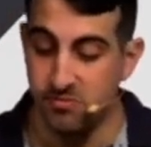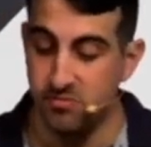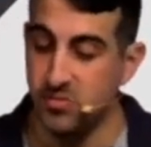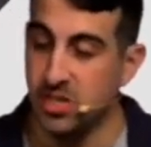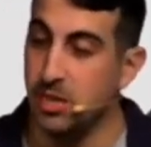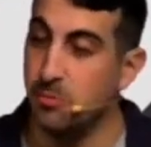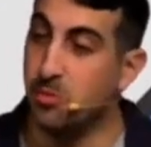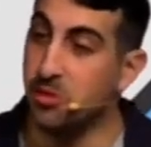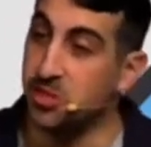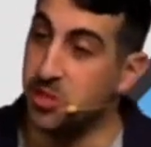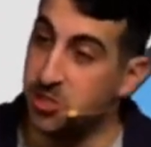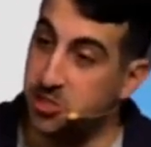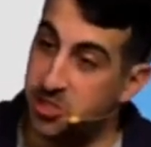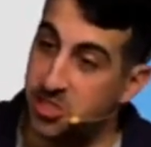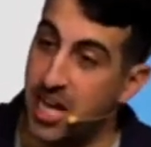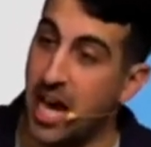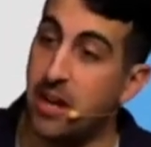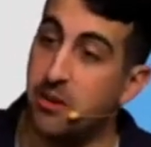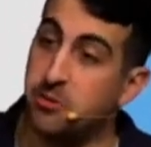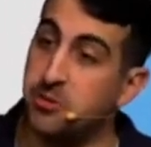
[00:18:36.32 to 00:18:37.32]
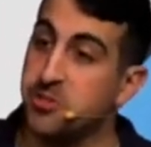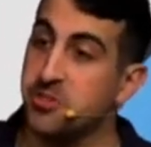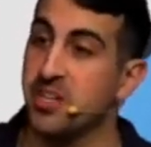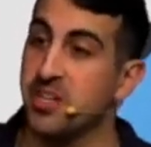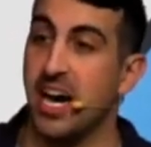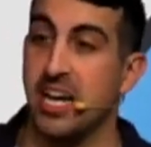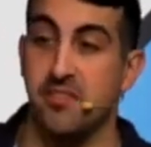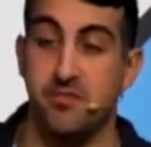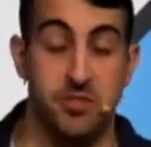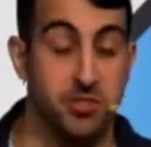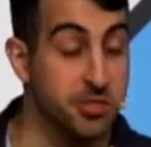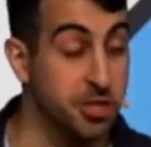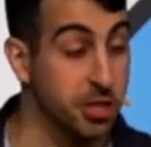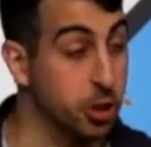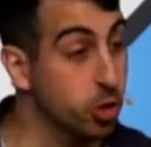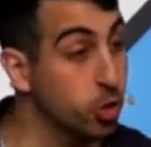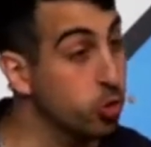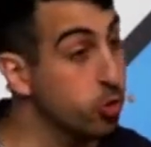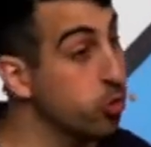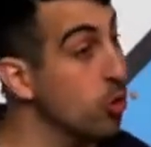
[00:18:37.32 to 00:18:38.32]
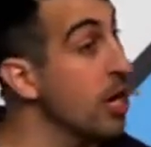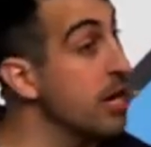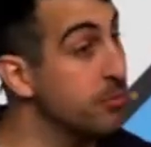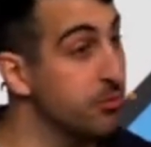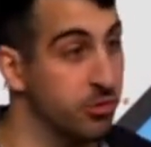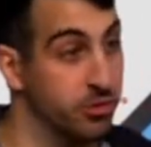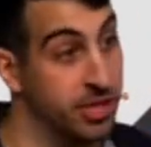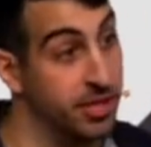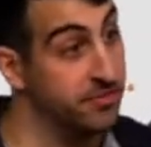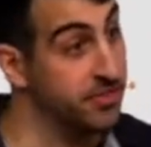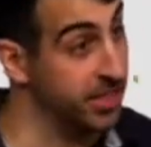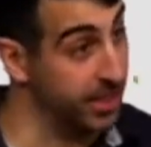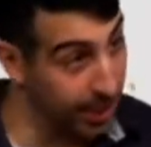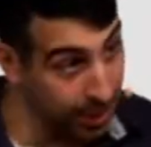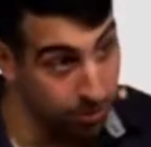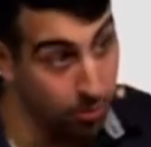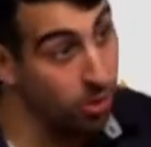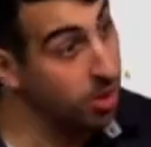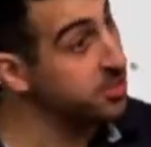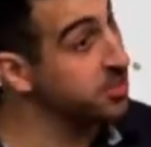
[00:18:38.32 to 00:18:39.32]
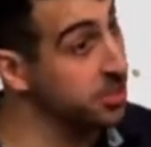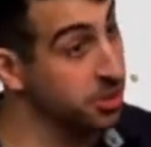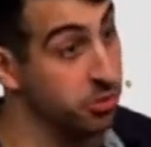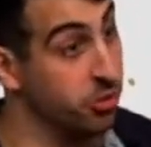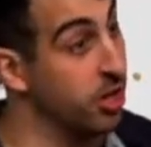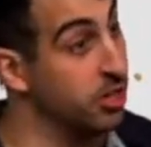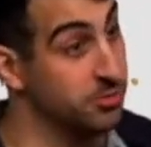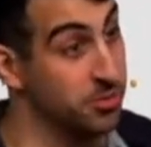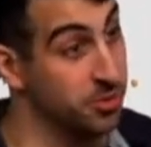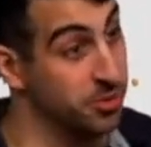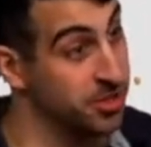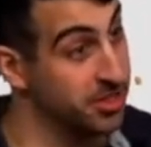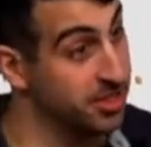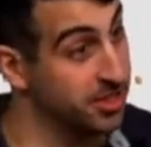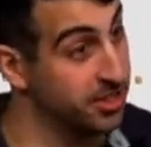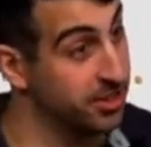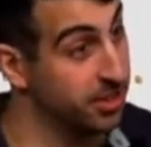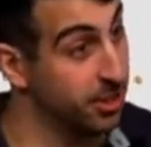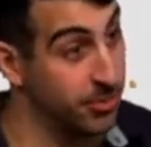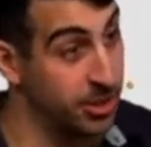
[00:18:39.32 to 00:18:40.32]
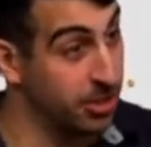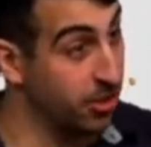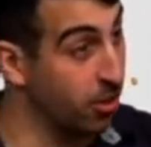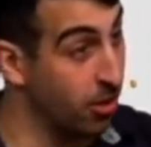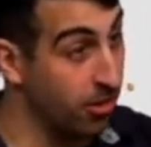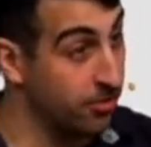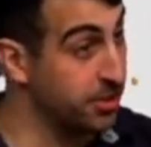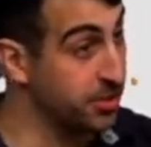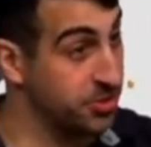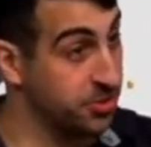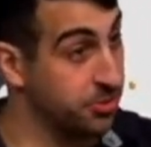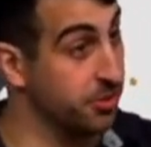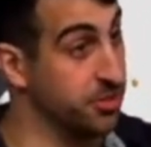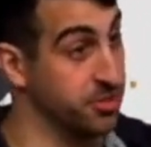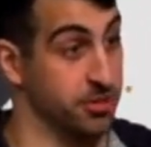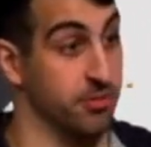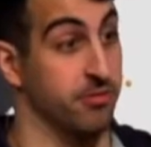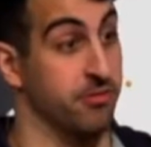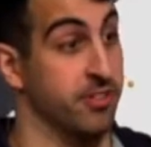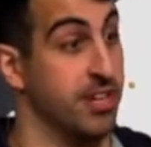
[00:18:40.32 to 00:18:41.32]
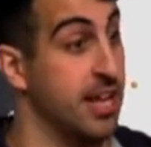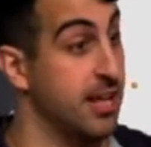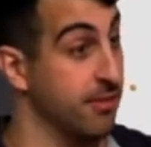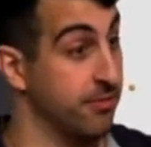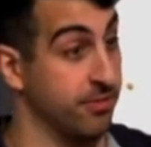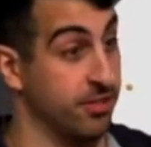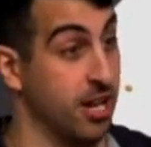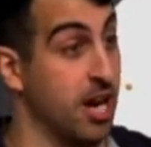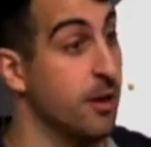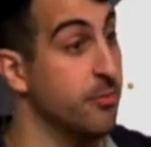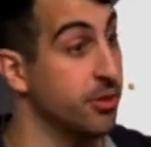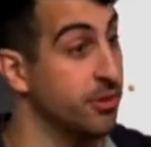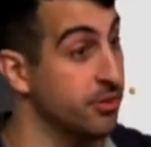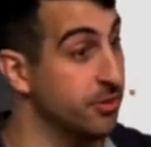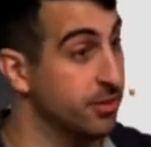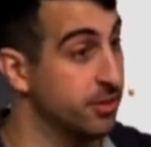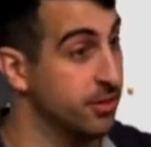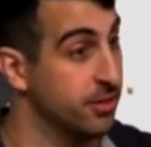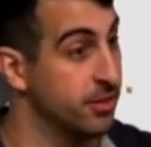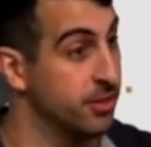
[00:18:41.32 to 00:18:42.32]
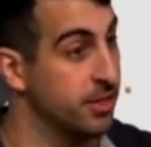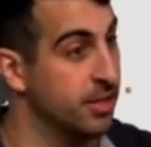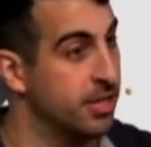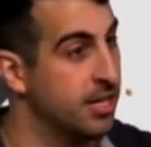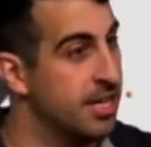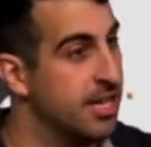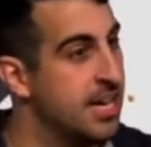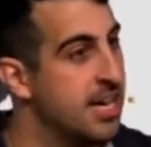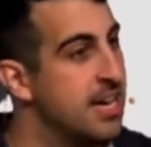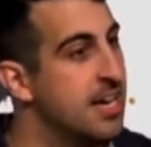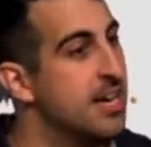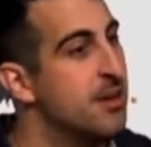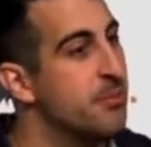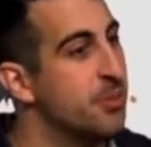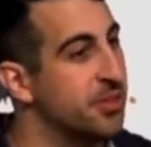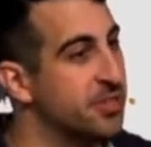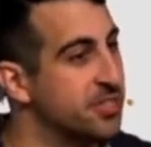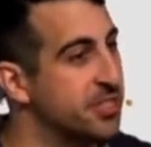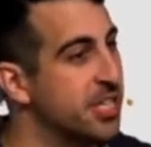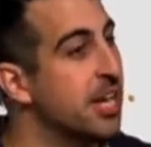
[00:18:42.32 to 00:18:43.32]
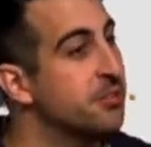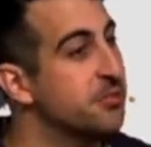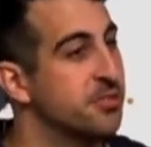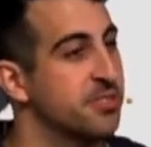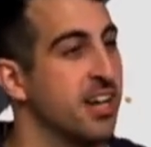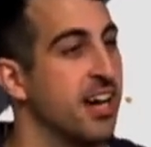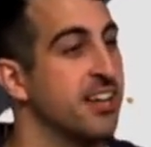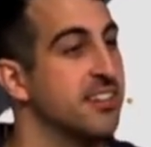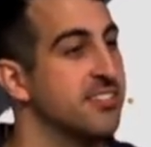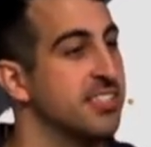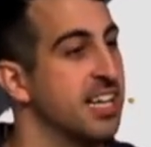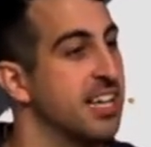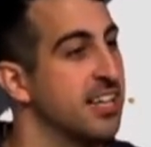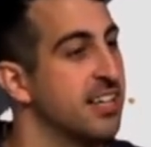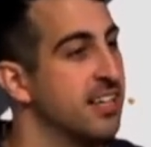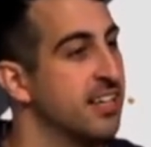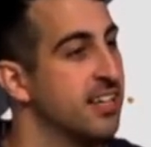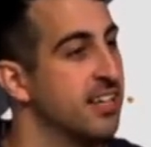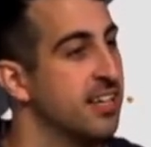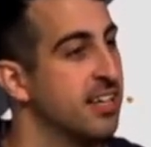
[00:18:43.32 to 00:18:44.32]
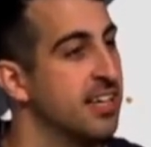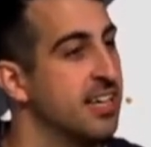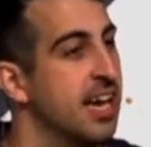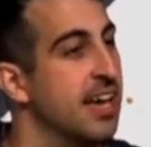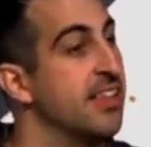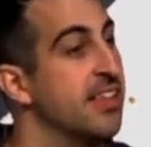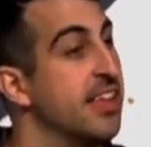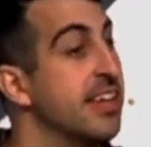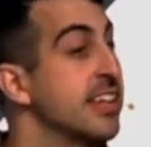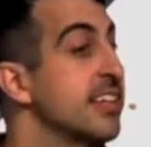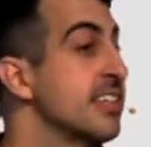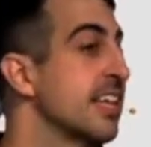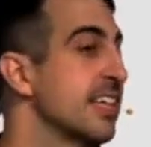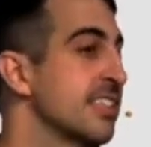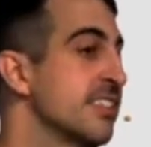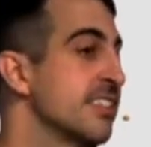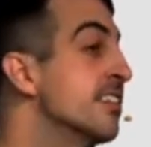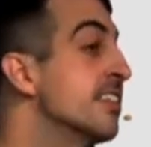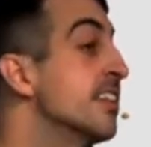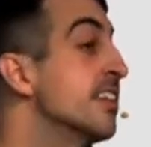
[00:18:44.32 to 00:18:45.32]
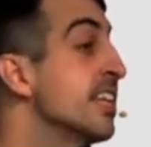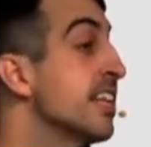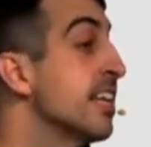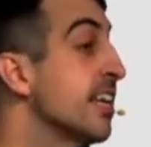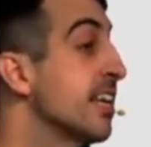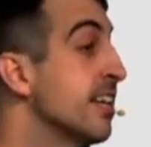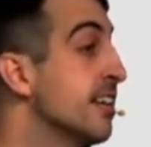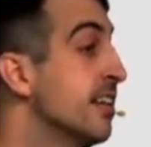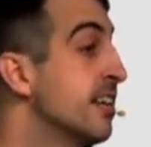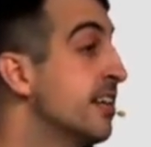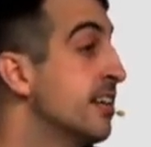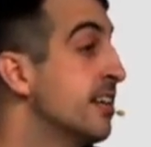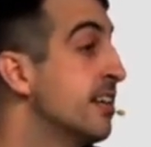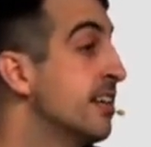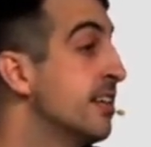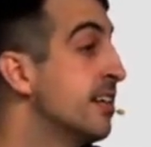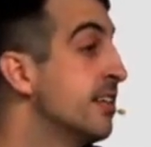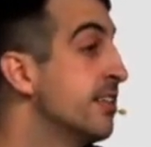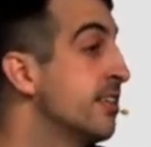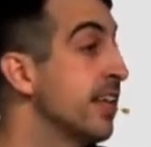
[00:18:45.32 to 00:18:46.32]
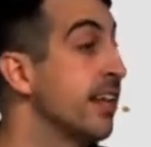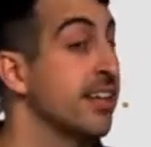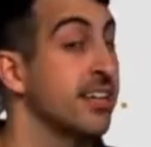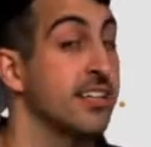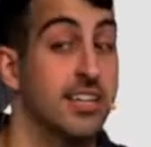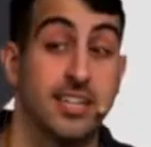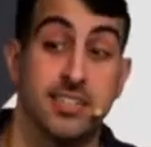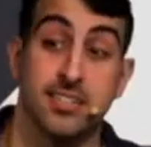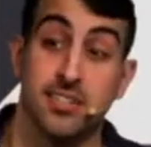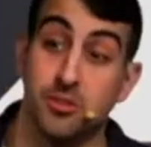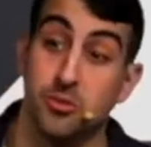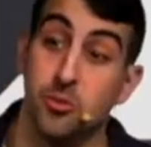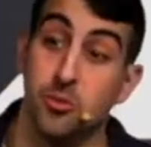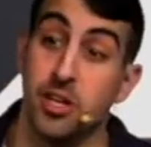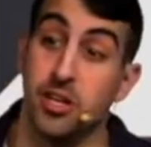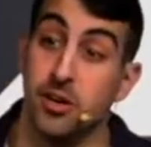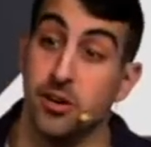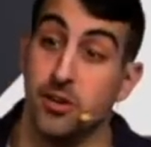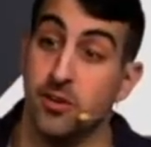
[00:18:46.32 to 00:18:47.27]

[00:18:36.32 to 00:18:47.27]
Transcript: But the shadow side of this incredible gifting, and it was incredible, wasn't it? I mean, all these stories are phen- phenomenal. But the shadow side is that they neglected the needy. They neglected the widow.